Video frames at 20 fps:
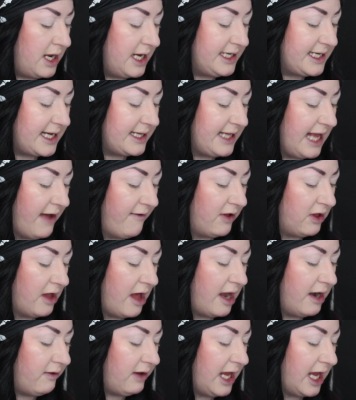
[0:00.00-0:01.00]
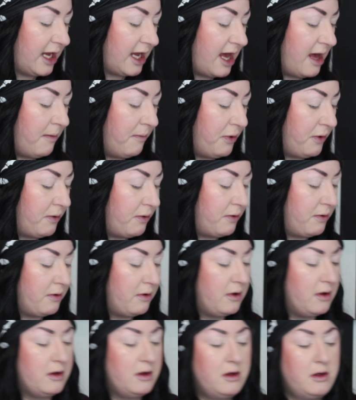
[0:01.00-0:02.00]
It does have a lot of kick up.
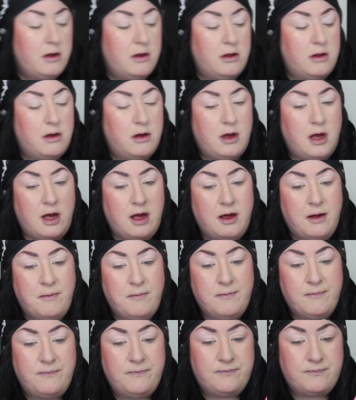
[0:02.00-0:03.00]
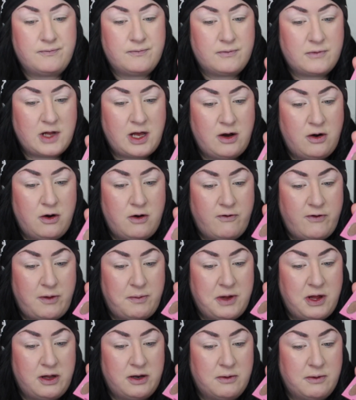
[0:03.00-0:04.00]
I don't know if I'll
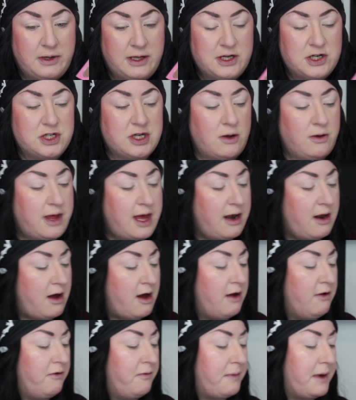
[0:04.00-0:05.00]
be able to really show that off,